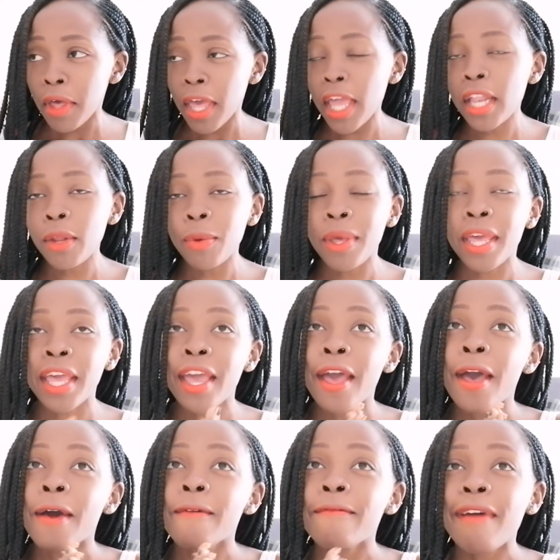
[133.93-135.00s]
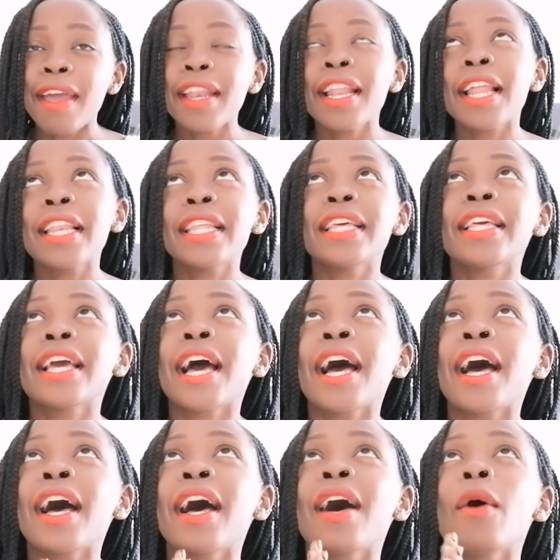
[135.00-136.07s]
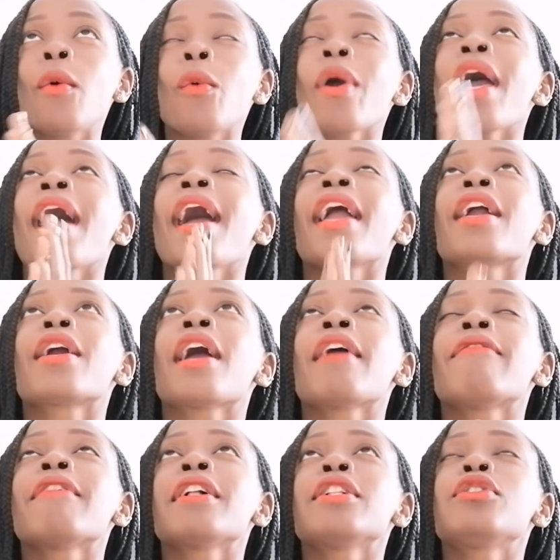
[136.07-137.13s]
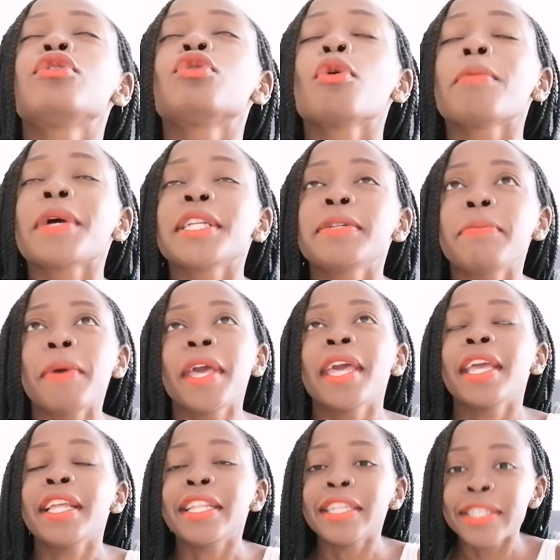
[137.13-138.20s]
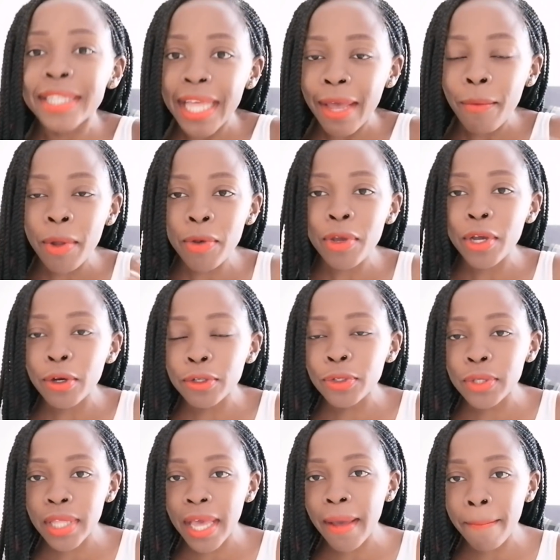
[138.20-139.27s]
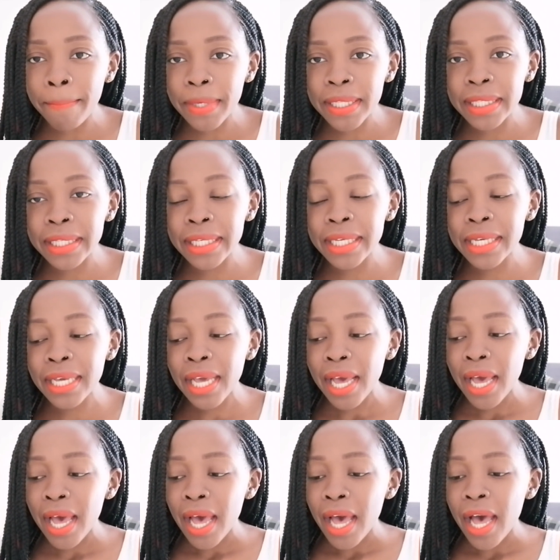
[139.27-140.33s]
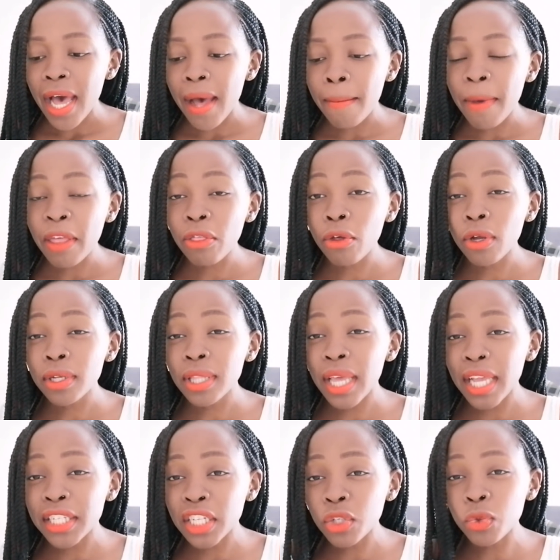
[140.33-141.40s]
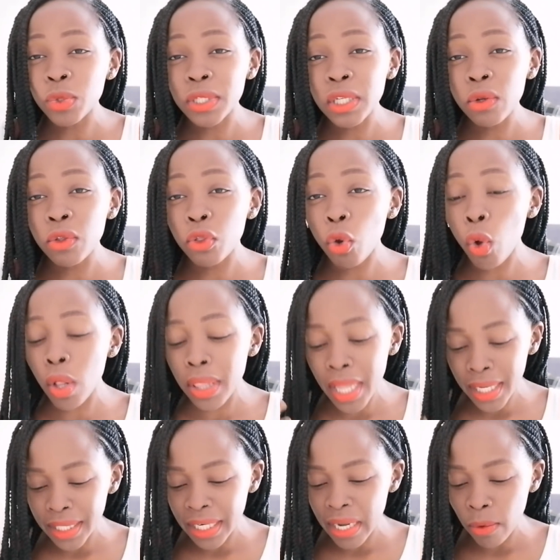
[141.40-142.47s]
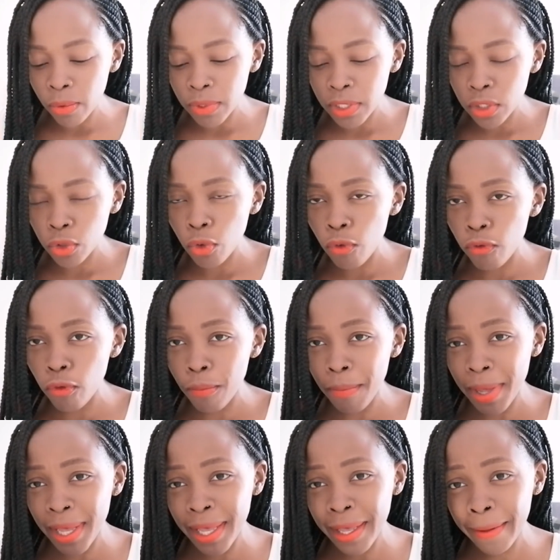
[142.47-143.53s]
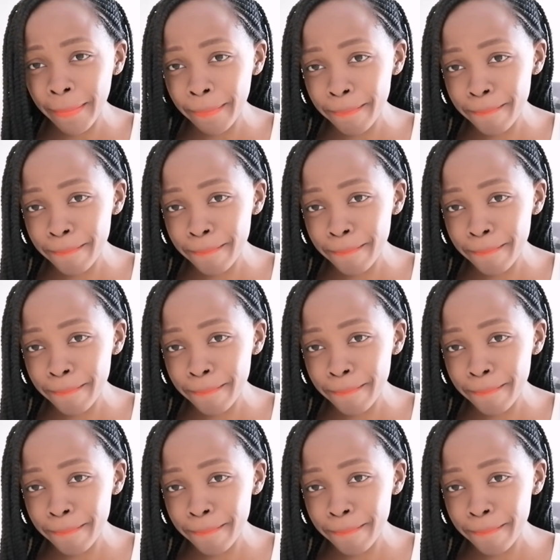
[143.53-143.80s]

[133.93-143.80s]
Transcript: Anyway, finally, where I felt so much pain is that when we got to the embassy, I thought the agent would deal with all that and I would just go for my